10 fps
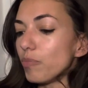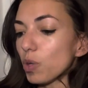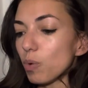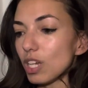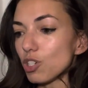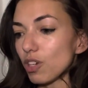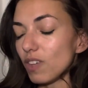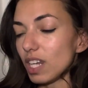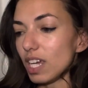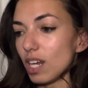We had
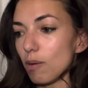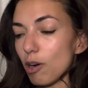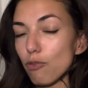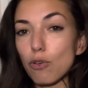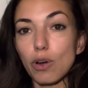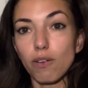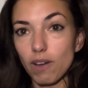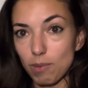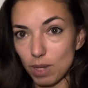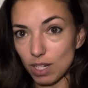driven it about
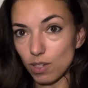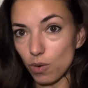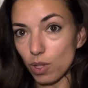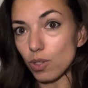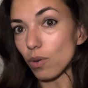45 minutes north to